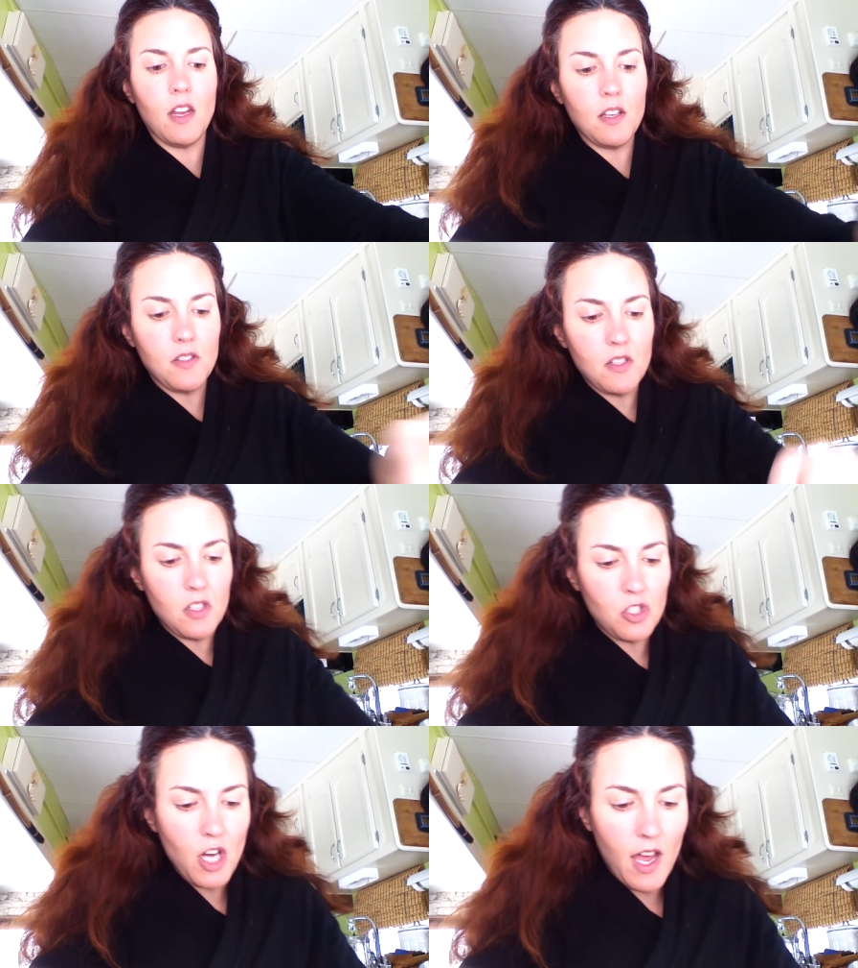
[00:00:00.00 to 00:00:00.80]
And I said
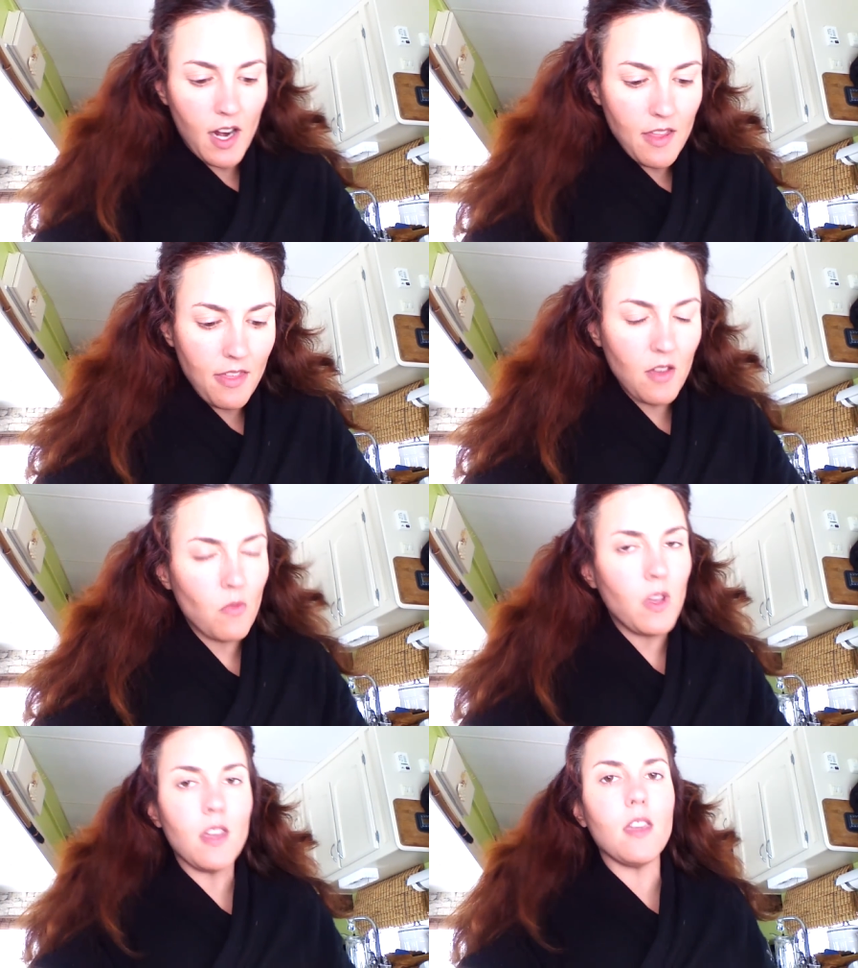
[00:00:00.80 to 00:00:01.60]
to Chad, I think
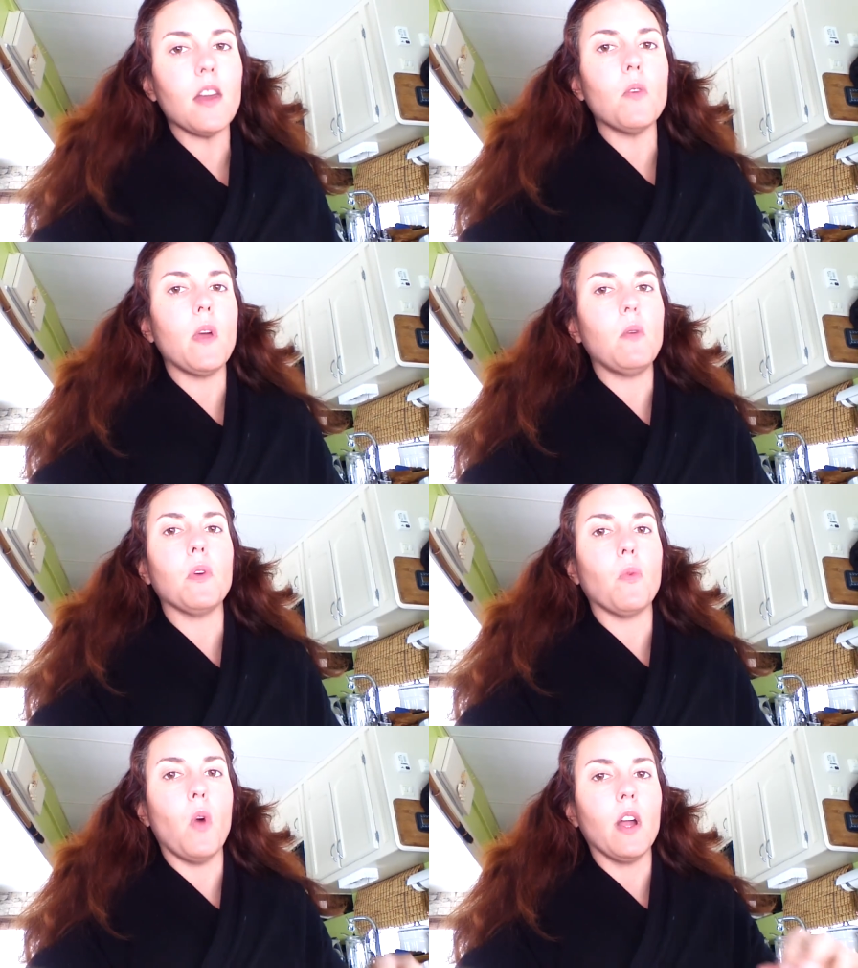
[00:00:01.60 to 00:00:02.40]
we can get away
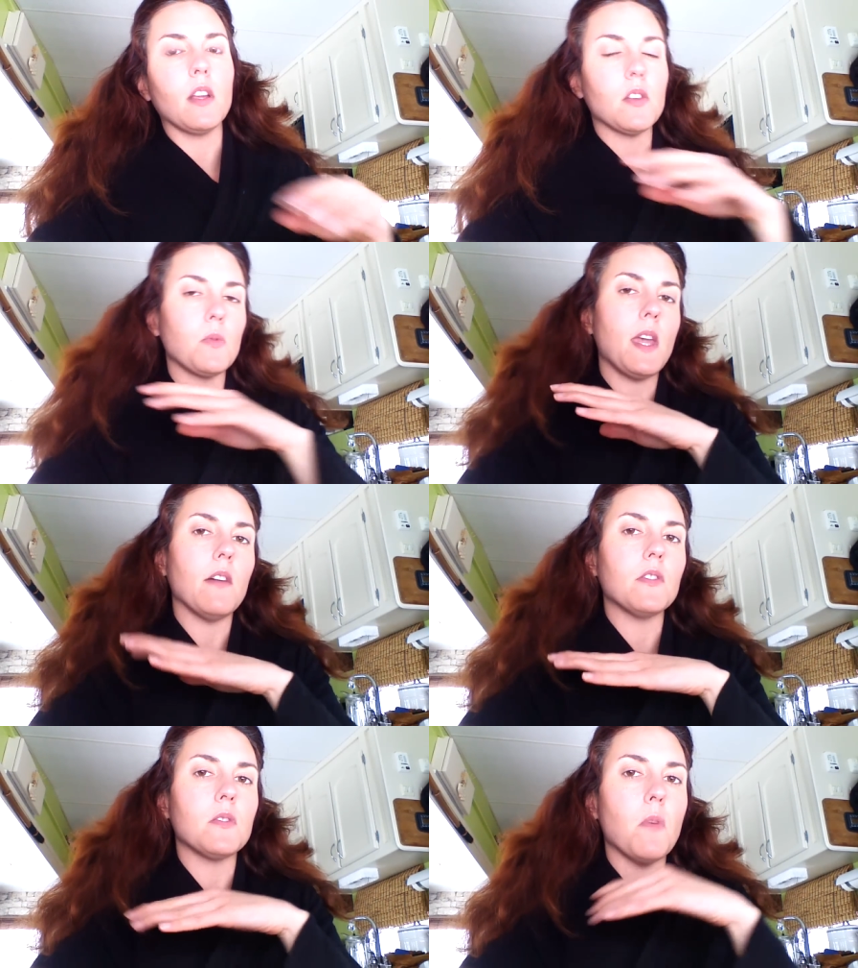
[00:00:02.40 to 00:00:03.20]
with one because we
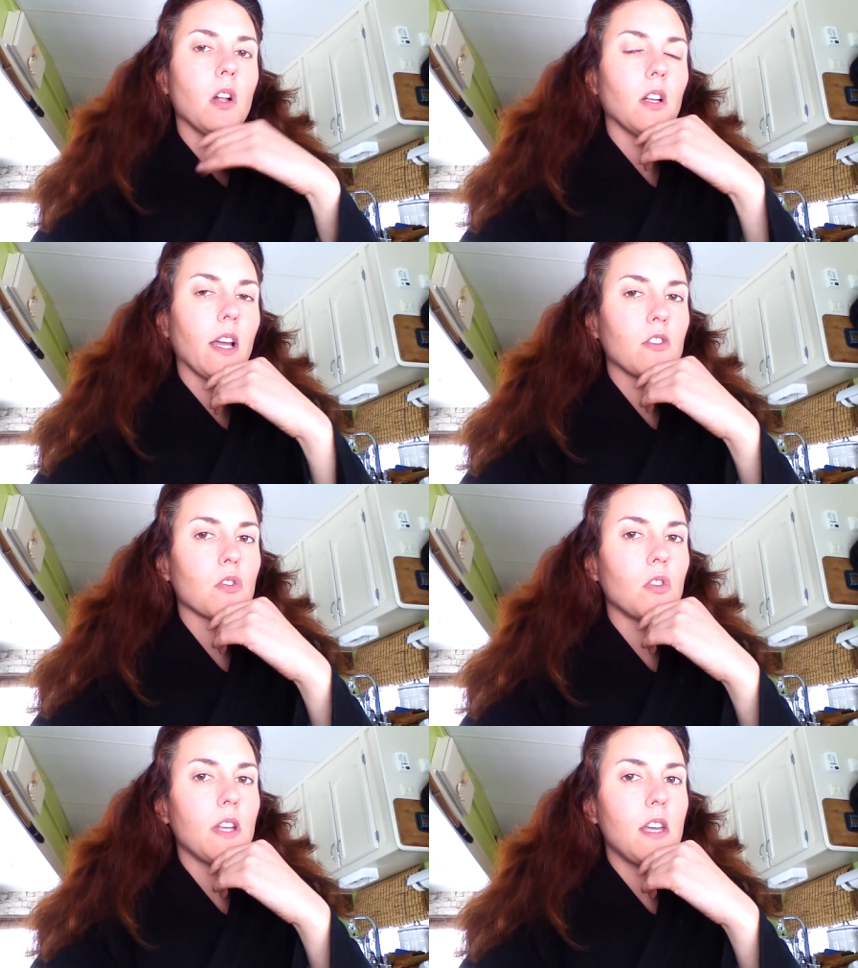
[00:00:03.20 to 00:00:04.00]
have a small
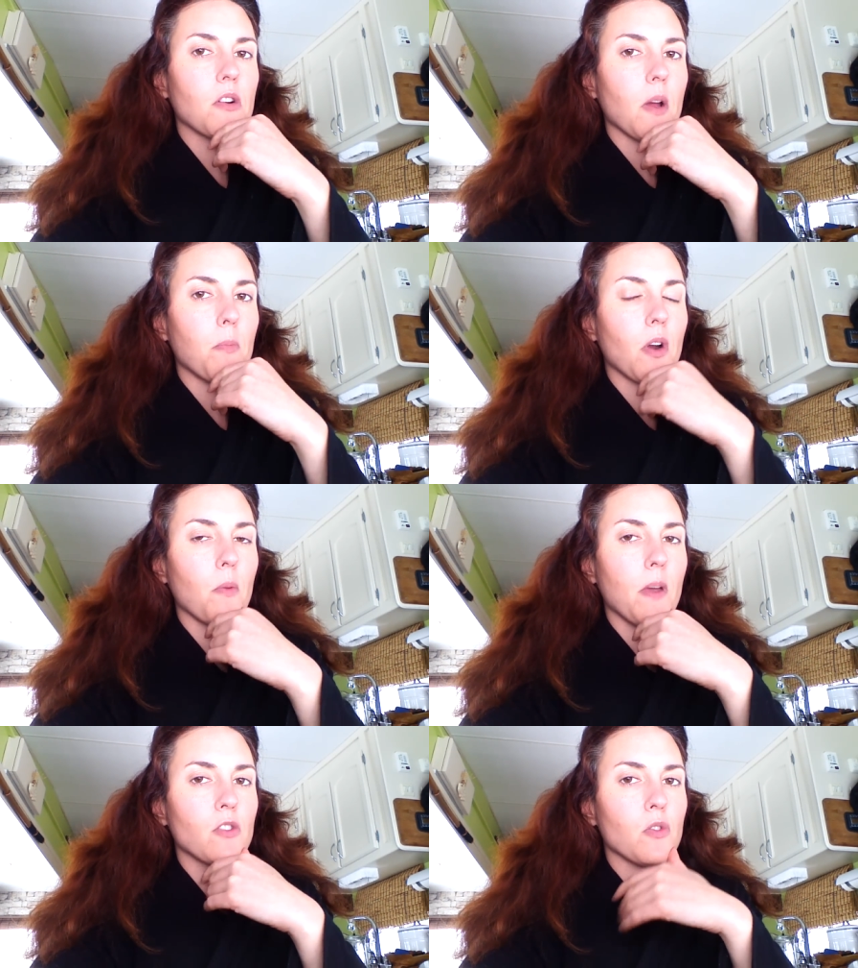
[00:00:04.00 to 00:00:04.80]
electrical heater up in our
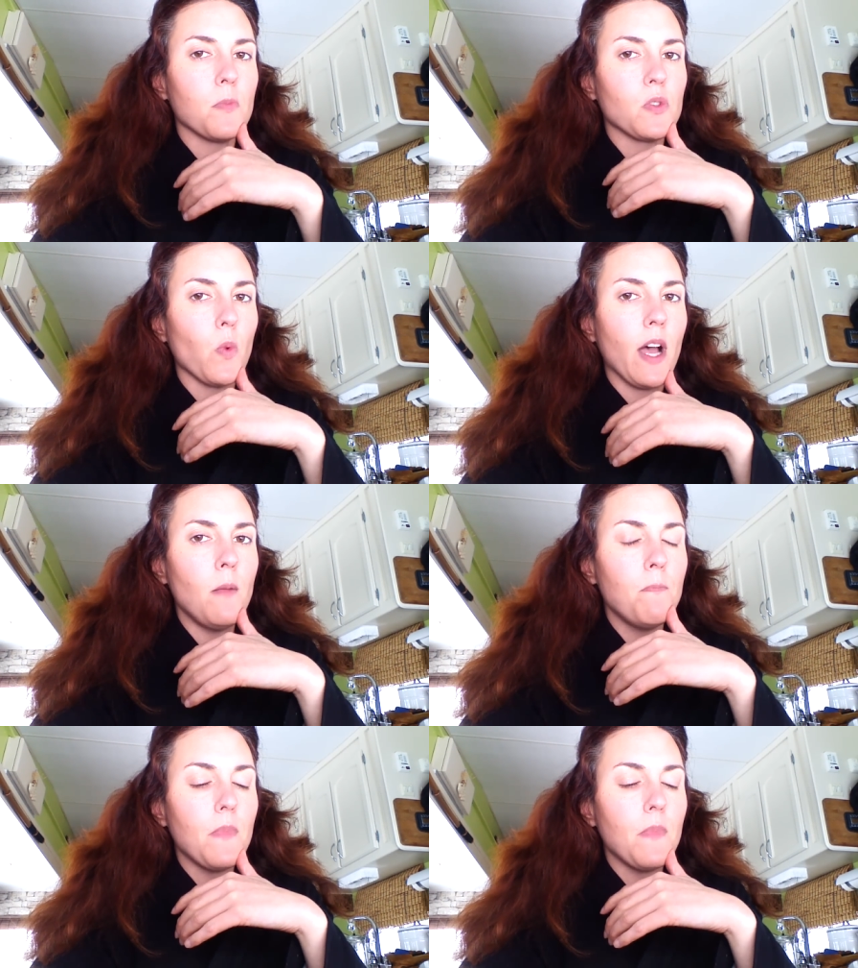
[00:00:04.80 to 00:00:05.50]
bedroom as well.